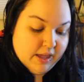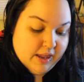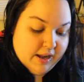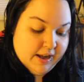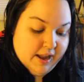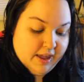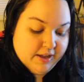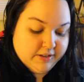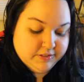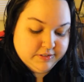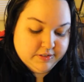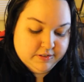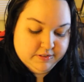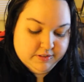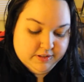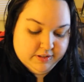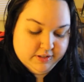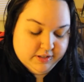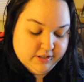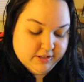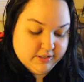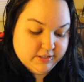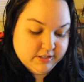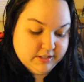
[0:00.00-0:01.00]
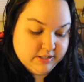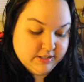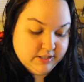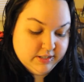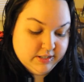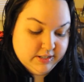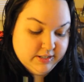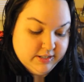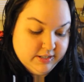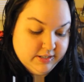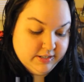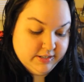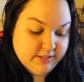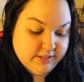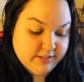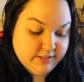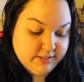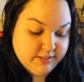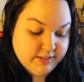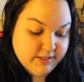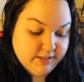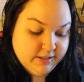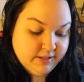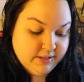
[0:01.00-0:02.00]
Next on the list
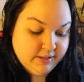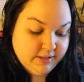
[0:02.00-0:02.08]
is